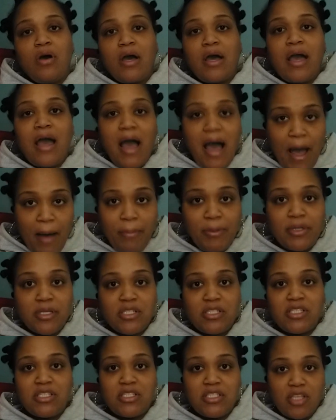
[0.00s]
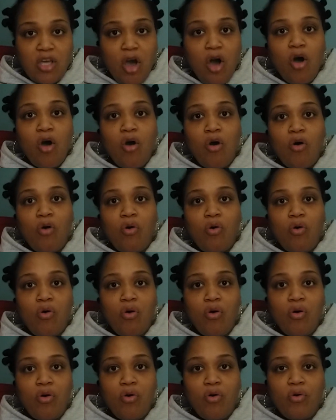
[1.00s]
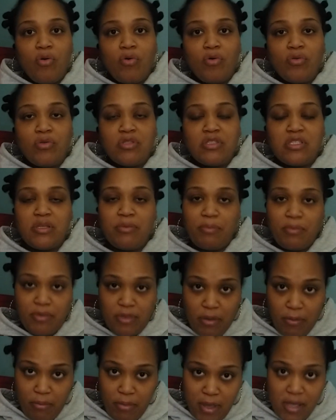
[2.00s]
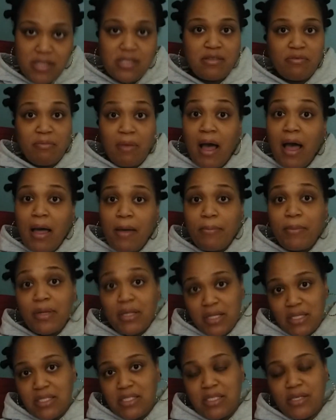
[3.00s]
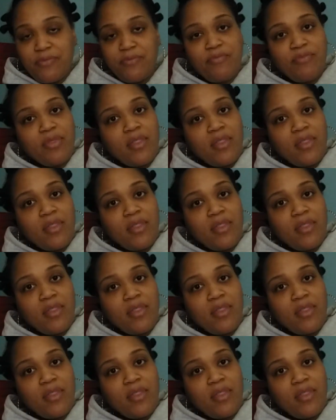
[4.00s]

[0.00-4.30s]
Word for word: accomplish this goal to the best of my ability.